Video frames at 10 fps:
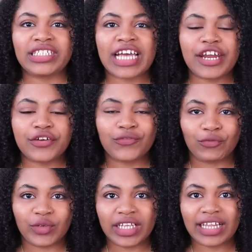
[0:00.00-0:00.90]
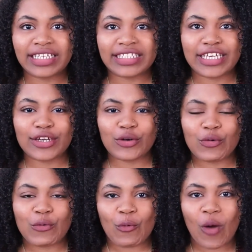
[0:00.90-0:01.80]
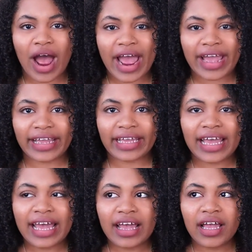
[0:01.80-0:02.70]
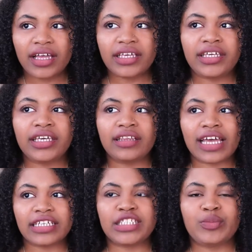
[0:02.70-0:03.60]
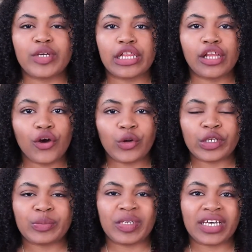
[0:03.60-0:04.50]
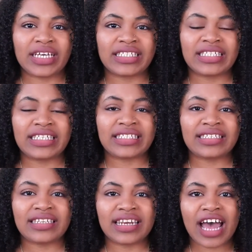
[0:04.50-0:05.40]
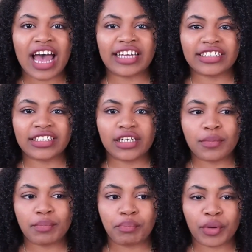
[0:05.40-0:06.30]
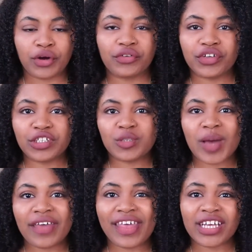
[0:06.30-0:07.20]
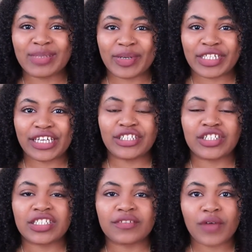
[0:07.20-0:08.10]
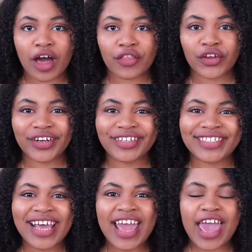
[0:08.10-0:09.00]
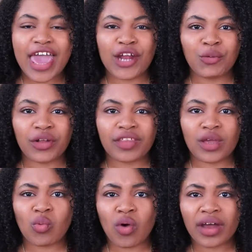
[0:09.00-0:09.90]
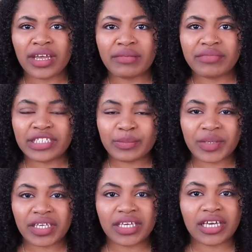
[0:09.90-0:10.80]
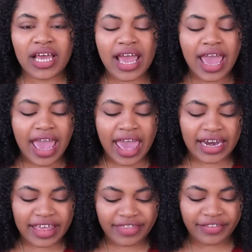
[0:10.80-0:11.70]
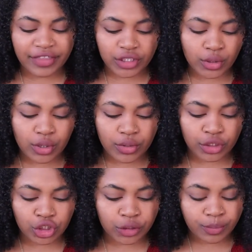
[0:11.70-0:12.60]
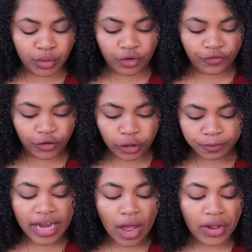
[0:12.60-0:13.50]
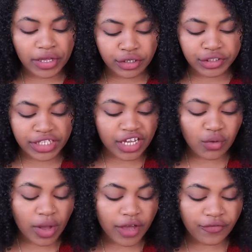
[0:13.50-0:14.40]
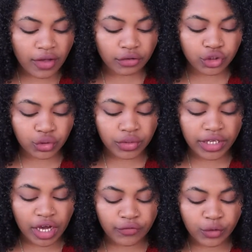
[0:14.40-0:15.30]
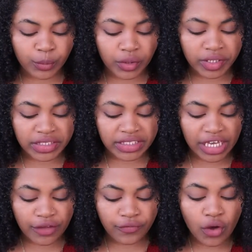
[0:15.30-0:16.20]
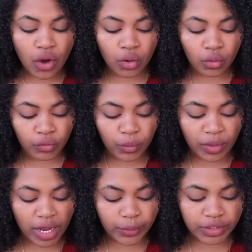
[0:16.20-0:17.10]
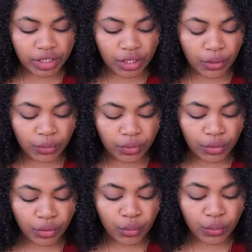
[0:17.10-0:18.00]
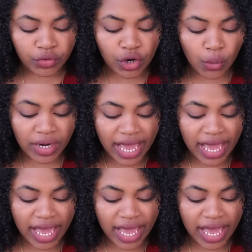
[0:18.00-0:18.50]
he's kind of realizing why he likes to be alone, is because he's not burdened by the expectations of others and what they want him to be. And I think this quote is just beautiful. "Now I understand why I felt truly comfortable and safe only when I was alone, with no one